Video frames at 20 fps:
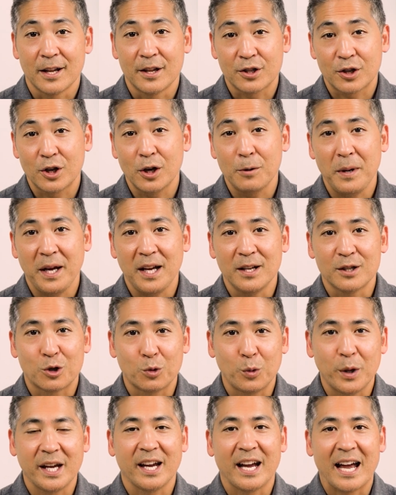Now, this could mean
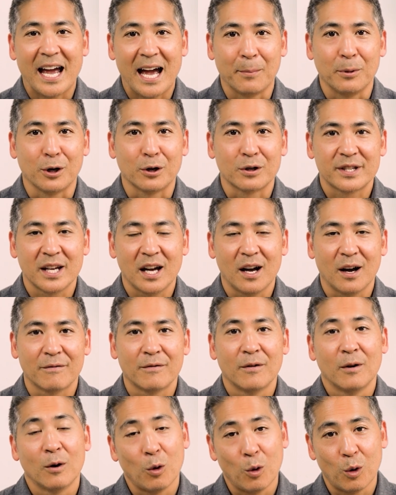swinging a hammer
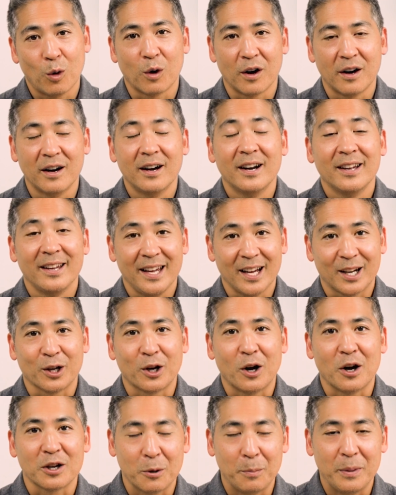yourself, or it
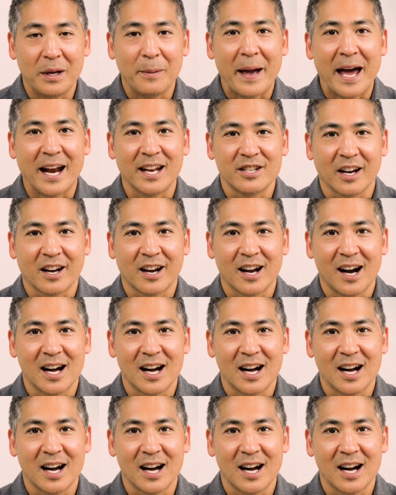could also be managing